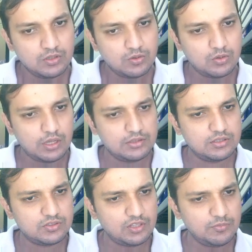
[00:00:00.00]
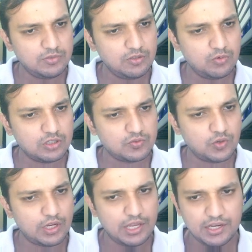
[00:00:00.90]
Oh, and the same thing works for
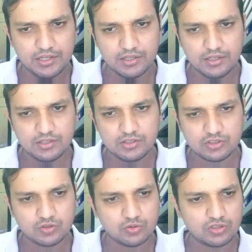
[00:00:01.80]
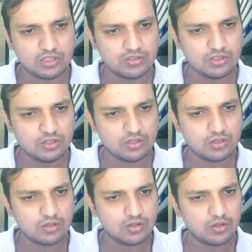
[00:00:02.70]
8 in these 2 cells in
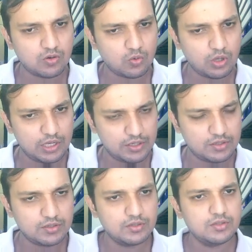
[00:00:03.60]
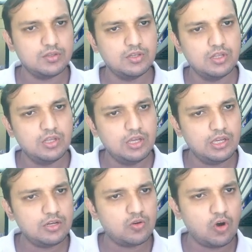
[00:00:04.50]
row 8.
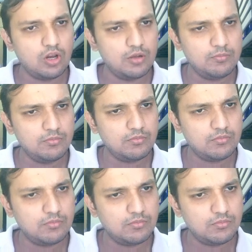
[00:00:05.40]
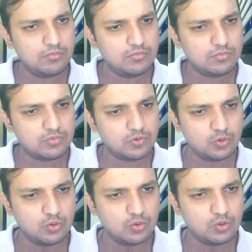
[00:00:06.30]
In column
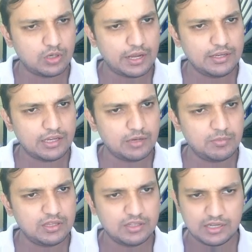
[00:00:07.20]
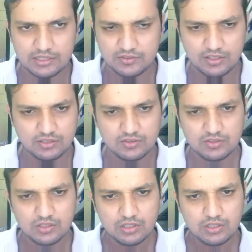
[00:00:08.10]
2, 9 can be in the red cells.
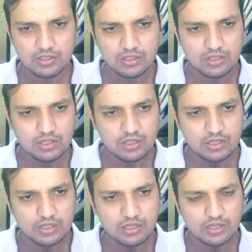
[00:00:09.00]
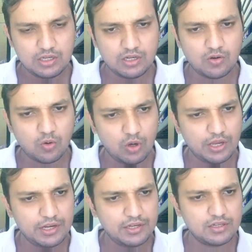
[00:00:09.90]
In row
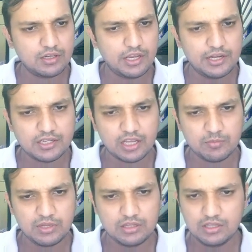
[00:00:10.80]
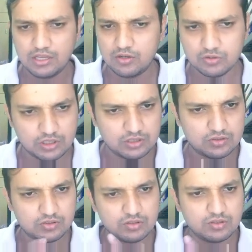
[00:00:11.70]
8, 8 can be in the yellow cells.
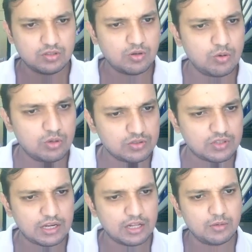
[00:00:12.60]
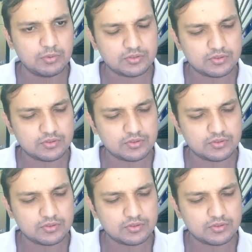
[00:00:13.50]
Now how does that help us?